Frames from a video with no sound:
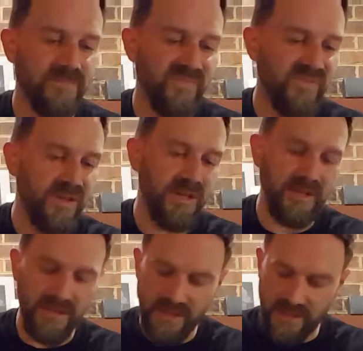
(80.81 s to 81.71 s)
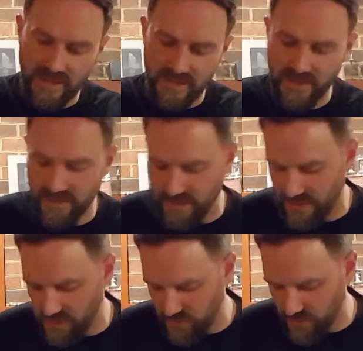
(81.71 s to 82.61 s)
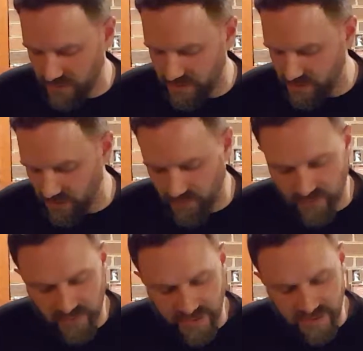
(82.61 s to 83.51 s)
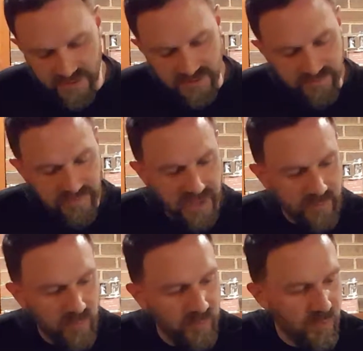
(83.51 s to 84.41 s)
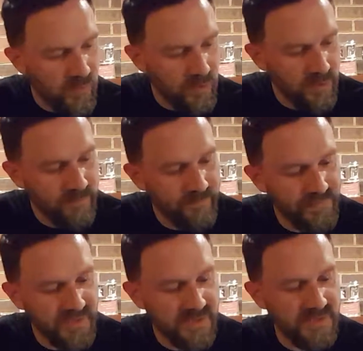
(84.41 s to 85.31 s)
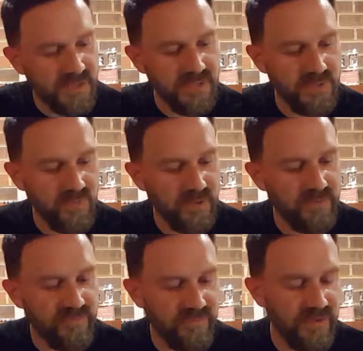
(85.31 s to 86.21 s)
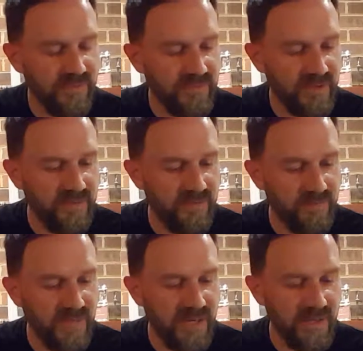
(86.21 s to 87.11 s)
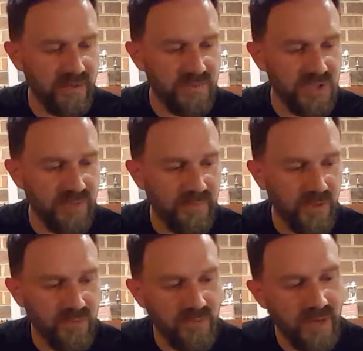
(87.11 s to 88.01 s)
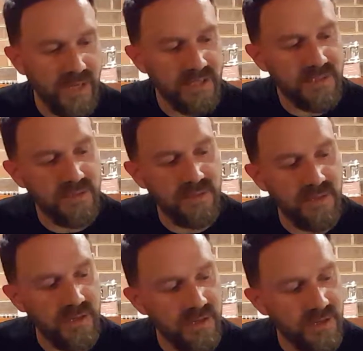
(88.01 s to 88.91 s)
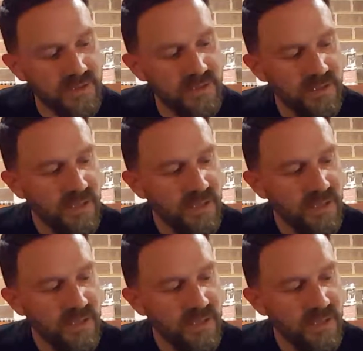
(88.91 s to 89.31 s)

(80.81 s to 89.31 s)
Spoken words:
V-neck that is 22 frets, maple board, 6150 medium jumbo frets, nut